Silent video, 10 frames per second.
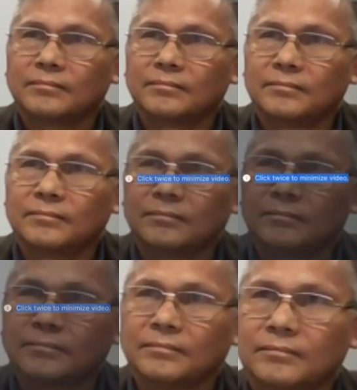Conrad
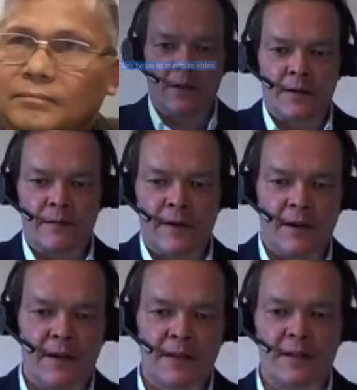N. Hilton
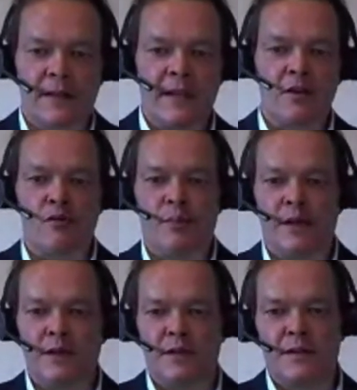Foundation, the
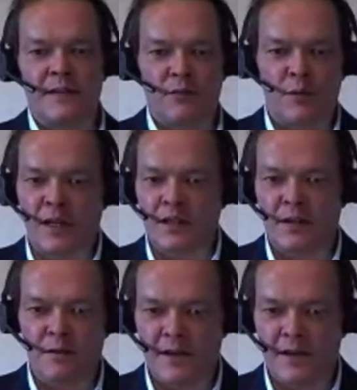European Union Civil
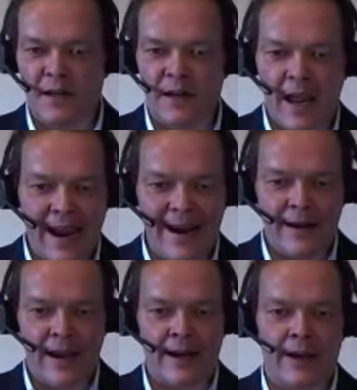Protection and Humanitarian
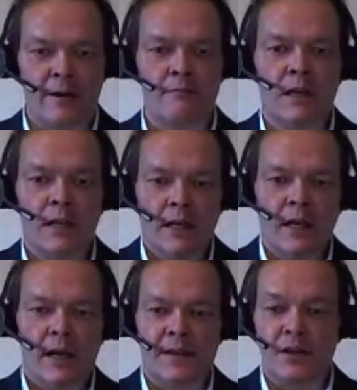Aid, ECHO,
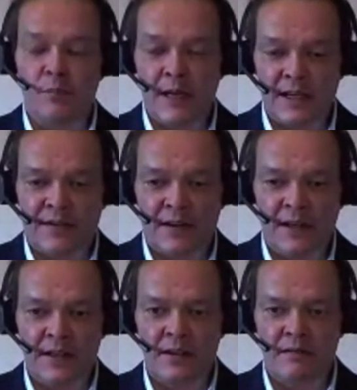the UPS
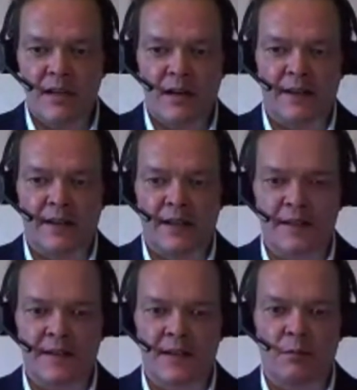Foundation, the United
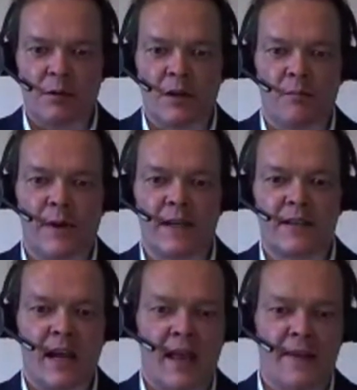Nations Global
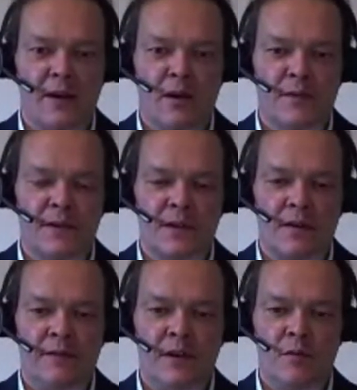Compact, and the Office
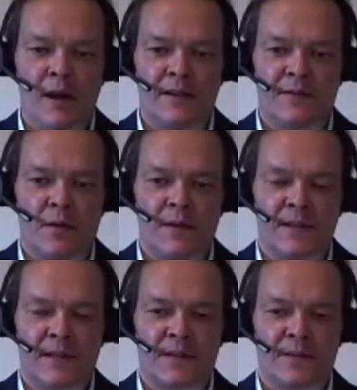of US Foreign
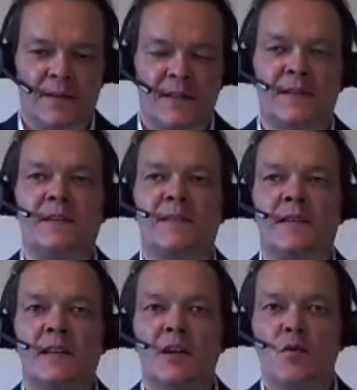Disaster
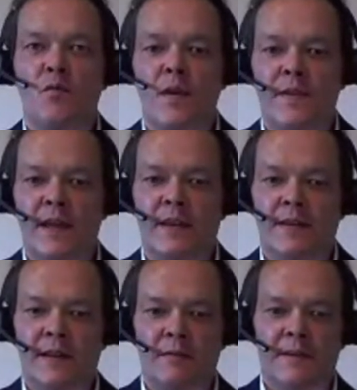Assistance
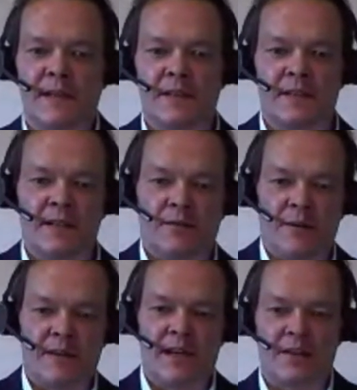within the US Agency
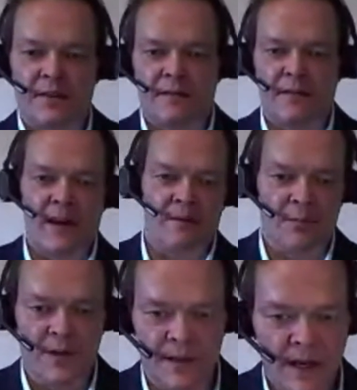for International
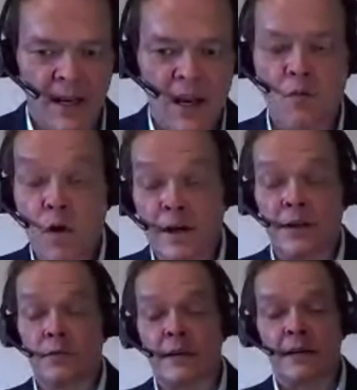Development. We're
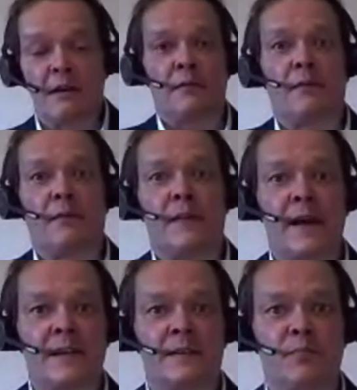hugely grateful for
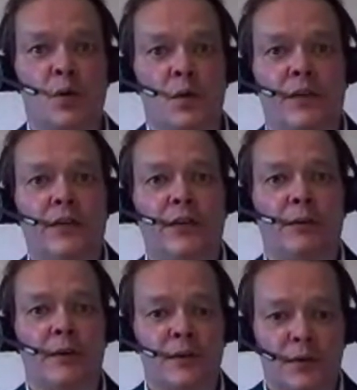their support
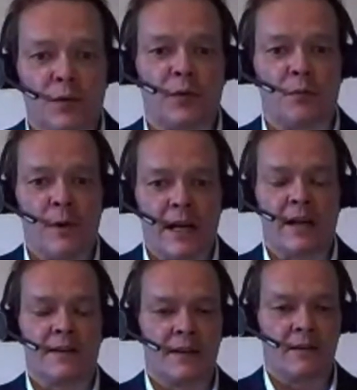to ensure that we
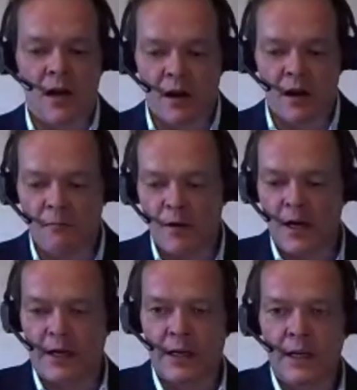can continue our
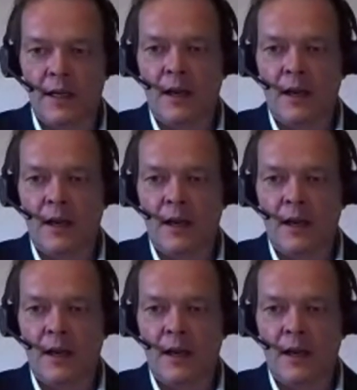work.